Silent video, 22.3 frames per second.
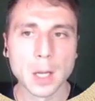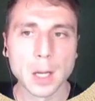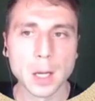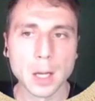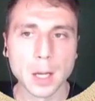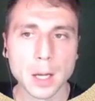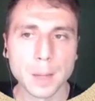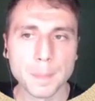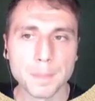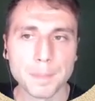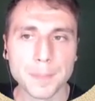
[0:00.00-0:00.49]

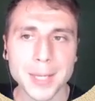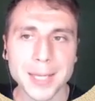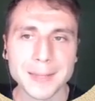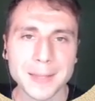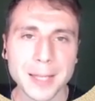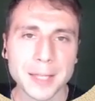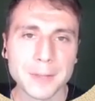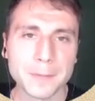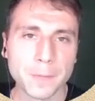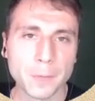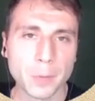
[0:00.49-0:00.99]
And
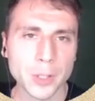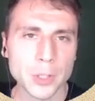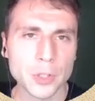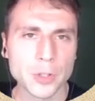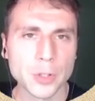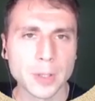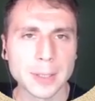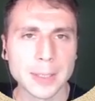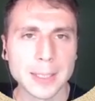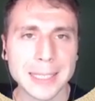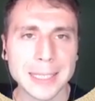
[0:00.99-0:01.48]

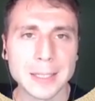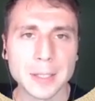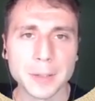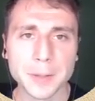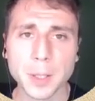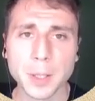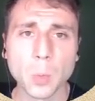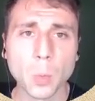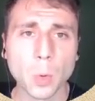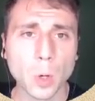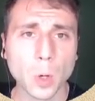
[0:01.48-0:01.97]
unfortunately, in the
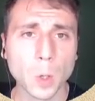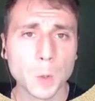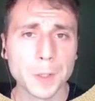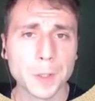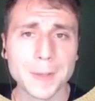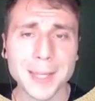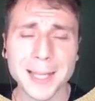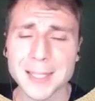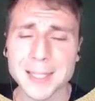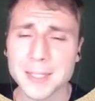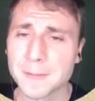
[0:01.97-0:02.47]
real world,
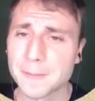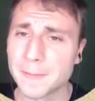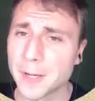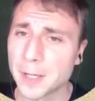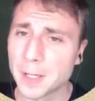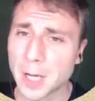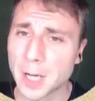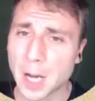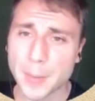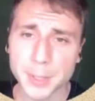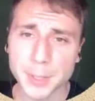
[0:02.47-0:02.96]
that's a very
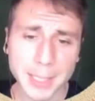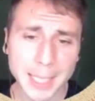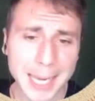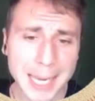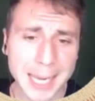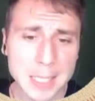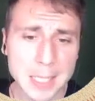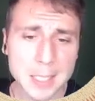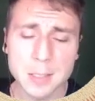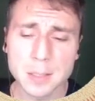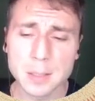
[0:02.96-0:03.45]
common
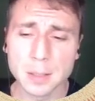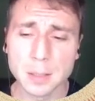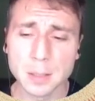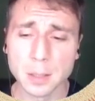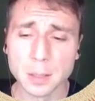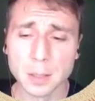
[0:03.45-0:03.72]
case